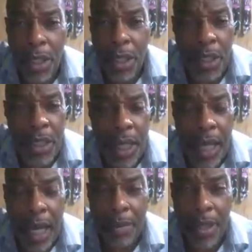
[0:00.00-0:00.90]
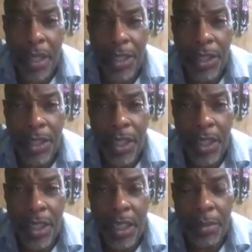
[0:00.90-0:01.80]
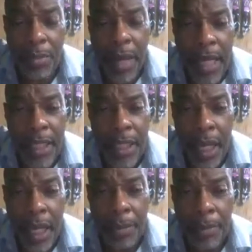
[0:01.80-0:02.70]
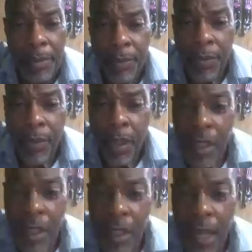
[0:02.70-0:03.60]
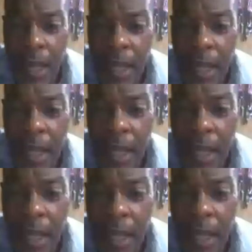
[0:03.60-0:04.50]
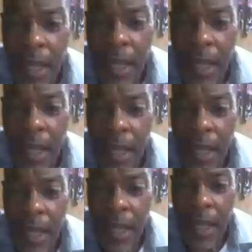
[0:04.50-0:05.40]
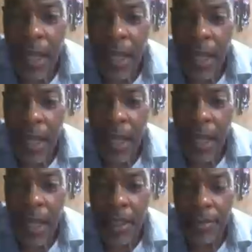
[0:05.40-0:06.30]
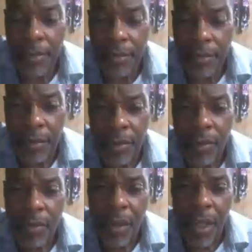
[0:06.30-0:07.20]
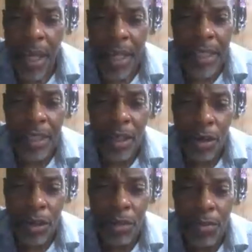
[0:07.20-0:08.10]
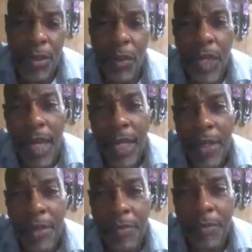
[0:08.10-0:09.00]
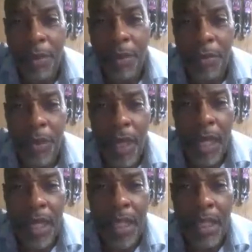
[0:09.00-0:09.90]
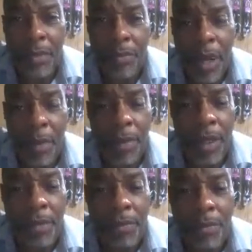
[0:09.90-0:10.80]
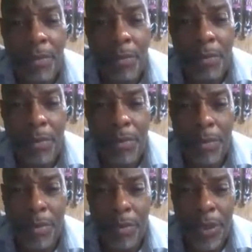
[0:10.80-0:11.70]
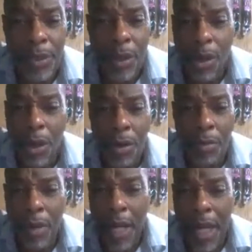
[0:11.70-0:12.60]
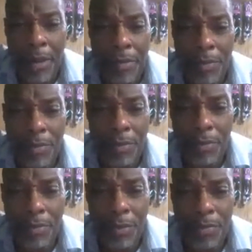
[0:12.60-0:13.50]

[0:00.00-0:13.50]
everybody is renting because the economy is in such bad shape that it just hurts me when I hear people like prominent so-called black